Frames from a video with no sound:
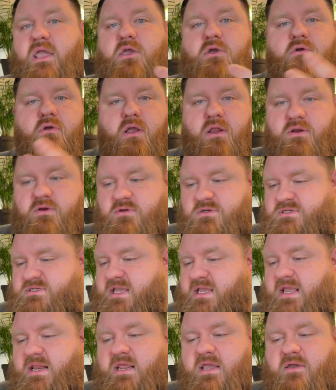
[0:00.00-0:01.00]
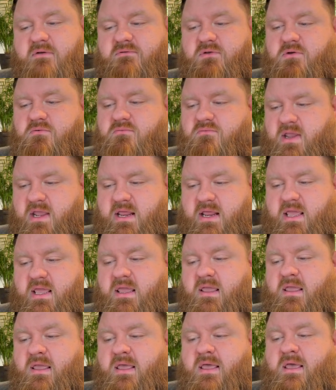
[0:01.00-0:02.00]
your understanding of your
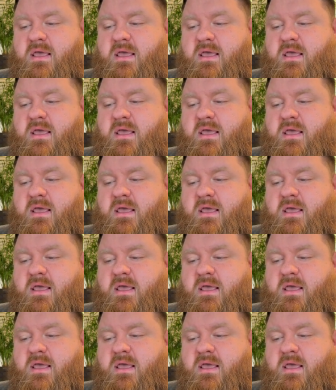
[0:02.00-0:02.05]
reading,